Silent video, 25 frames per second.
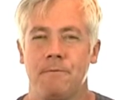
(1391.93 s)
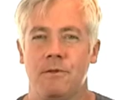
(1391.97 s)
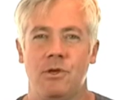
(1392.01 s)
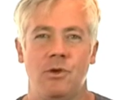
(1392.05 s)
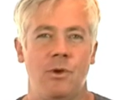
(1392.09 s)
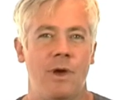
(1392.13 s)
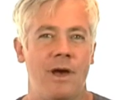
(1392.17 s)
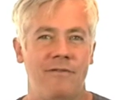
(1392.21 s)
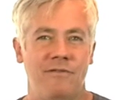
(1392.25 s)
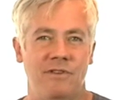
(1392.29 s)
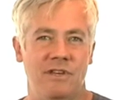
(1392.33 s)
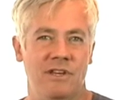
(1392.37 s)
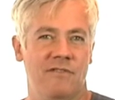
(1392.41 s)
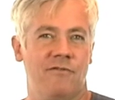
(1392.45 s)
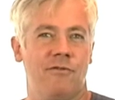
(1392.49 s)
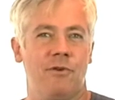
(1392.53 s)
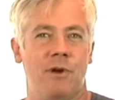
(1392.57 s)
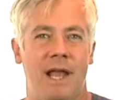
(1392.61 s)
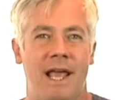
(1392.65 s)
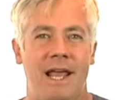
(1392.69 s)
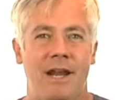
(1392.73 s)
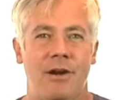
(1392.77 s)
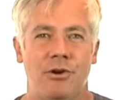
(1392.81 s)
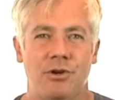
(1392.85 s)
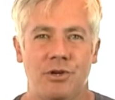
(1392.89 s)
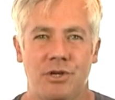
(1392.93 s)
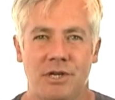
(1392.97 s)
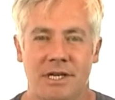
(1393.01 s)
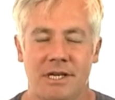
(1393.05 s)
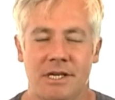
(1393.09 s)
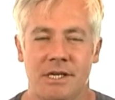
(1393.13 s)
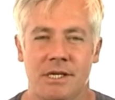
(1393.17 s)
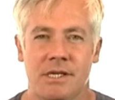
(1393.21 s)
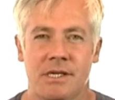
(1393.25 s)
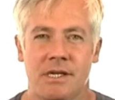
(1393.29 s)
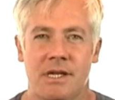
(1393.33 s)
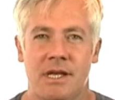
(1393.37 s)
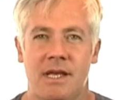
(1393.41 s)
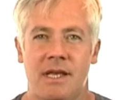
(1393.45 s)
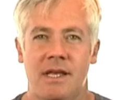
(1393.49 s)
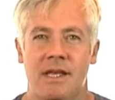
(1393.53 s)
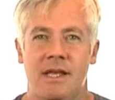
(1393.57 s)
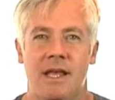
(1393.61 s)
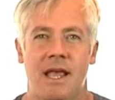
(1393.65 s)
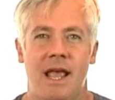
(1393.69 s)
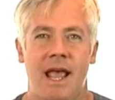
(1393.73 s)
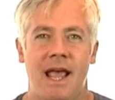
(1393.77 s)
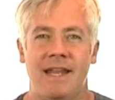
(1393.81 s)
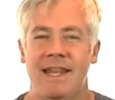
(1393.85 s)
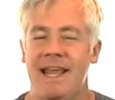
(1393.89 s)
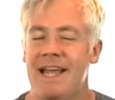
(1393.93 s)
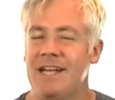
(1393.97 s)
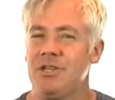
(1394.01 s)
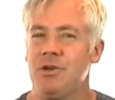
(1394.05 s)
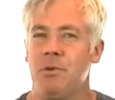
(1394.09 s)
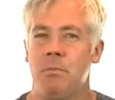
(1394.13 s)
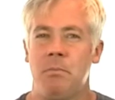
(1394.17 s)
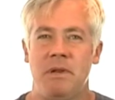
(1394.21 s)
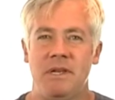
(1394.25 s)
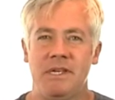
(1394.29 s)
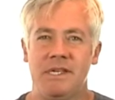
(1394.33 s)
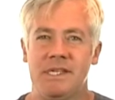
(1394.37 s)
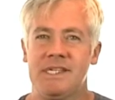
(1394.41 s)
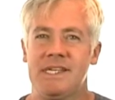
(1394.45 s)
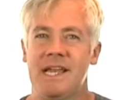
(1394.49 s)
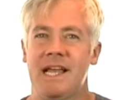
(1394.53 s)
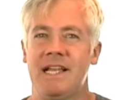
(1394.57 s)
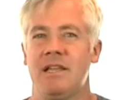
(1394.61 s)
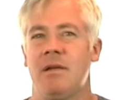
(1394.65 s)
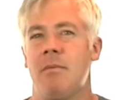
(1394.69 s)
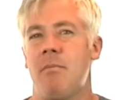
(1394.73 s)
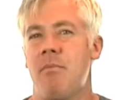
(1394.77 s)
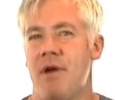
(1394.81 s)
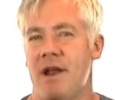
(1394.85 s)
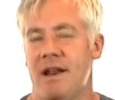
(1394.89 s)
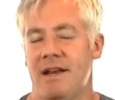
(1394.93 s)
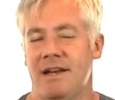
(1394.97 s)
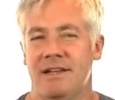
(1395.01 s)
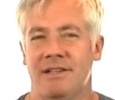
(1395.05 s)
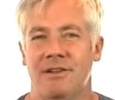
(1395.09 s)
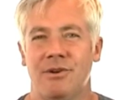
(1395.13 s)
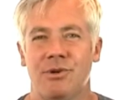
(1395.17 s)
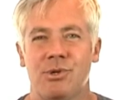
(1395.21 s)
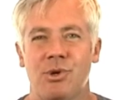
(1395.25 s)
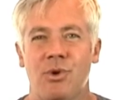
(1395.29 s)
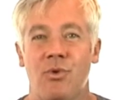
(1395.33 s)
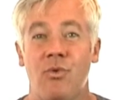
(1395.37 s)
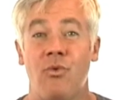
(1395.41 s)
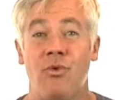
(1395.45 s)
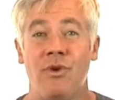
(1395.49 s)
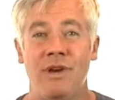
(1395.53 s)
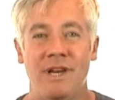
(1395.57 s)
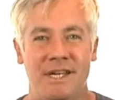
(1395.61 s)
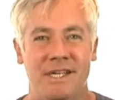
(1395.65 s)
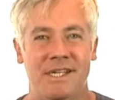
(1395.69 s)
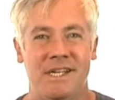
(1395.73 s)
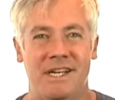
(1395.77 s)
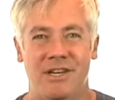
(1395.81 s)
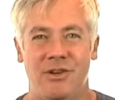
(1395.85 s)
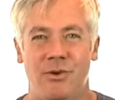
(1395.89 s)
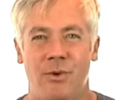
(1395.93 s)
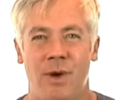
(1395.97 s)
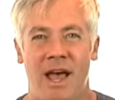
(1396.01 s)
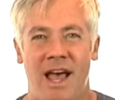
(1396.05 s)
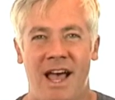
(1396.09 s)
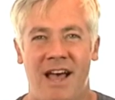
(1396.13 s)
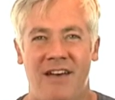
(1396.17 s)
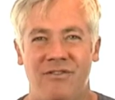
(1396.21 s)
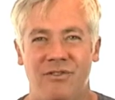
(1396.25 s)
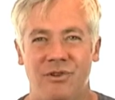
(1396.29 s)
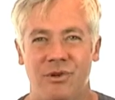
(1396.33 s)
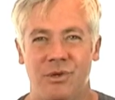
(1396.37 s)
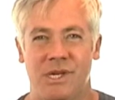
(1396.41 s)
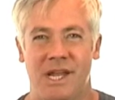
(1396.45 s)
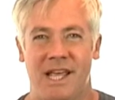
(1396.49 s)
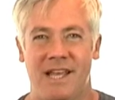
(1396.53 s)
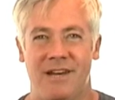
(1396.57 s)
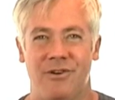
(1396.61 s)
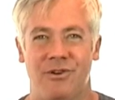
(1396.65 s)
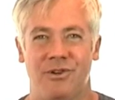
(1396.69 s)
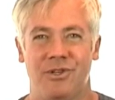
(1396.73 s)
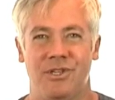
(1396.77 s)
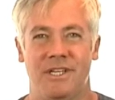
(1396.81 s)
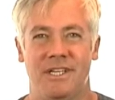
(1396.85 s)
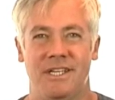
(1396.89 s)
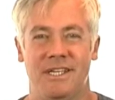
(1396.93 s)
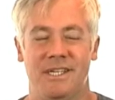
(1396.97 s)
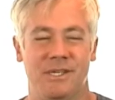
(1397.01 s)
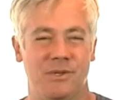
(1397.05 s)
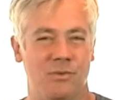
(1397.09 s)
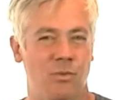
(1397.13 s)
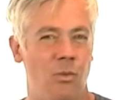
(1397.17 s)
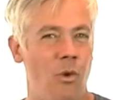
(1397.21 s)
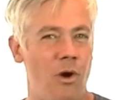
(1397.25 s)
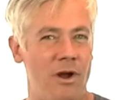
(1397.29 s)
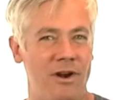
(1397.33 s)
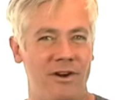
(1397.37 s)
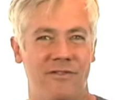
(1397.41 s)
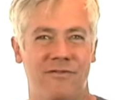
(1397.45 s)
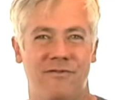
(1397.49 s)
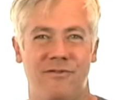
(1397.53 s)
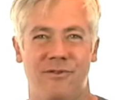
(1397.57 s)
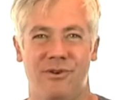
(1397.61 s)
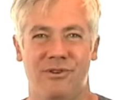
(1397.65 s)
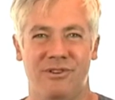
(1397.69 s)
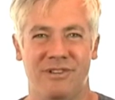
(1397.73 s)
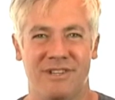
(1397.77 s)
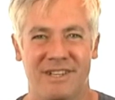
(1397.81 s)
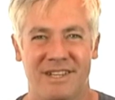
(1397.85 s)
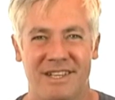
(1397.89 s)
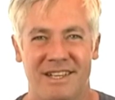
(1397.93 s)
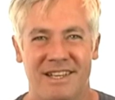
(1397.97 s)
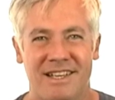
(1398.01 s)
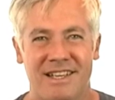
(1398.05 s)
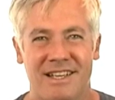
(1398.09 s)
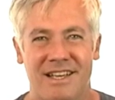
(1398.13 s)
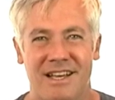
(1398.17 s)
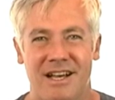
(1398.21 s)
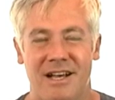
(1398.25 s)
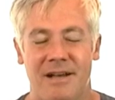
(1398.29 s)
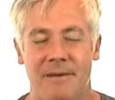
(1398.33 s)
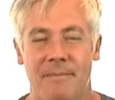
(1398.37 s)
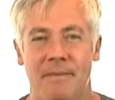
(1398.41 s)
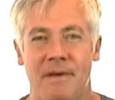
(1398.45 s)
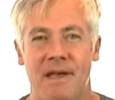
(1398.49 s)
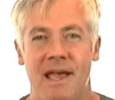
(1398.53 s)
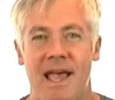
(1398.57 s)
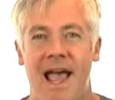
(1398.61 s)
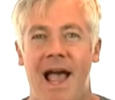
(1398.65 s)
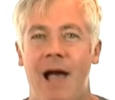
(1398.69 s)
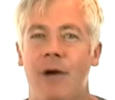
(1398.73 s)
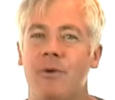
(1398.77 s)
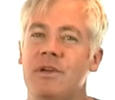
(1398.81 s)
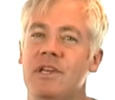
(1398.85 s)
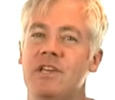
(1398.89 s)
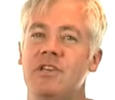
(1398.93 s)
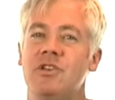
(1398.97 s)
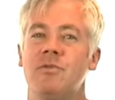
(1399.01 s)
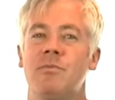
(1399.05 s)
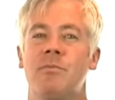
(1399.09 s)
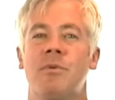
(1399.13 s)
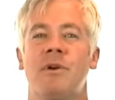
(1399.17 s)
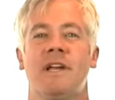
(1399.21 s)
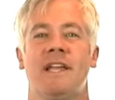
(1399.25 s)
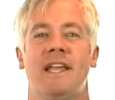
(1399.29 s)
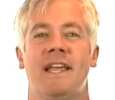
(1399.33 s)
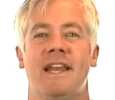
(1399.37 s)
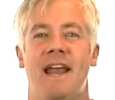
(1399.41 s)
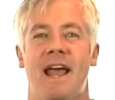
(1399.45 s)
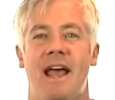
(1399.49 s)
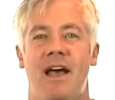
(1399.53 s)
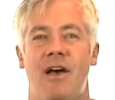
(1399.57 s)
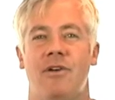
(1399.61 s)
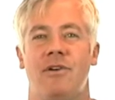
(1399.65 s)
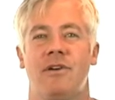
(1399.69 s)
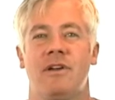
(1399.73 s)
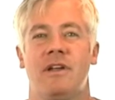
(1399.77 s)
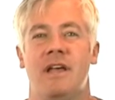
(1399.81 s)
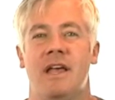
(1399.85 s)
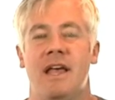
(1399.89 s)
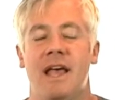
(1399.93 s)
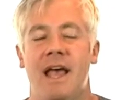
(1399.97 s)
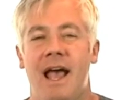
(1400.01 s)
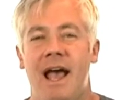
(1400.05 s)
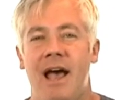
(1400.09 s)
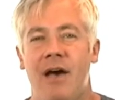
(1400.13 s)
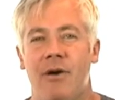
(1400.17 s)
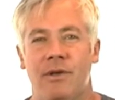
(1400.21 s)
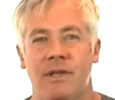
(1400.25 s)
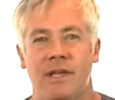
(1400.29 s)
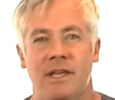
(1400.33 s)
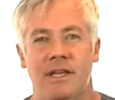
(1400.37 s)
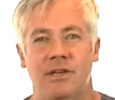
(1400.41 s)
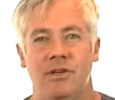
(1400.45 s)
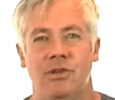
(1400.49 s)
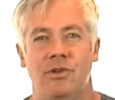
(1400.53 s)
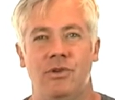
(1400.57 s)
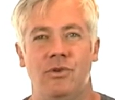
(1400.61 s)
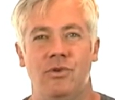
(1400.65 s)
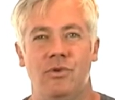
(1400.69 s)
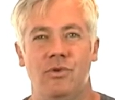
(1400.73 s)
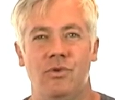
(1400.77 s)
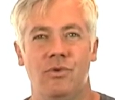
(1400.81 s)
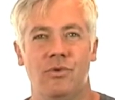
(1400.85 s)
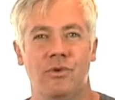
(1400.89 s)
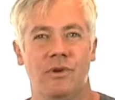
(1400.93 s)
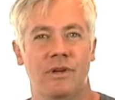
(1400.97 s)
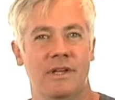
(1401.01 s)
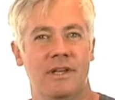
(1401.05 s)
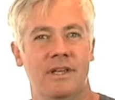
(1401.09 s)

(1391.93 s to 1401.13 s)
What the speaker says: You have different energies, and that should be celebrated. There's a reason you have those energies. Wonderful. How can you bring it out? How can you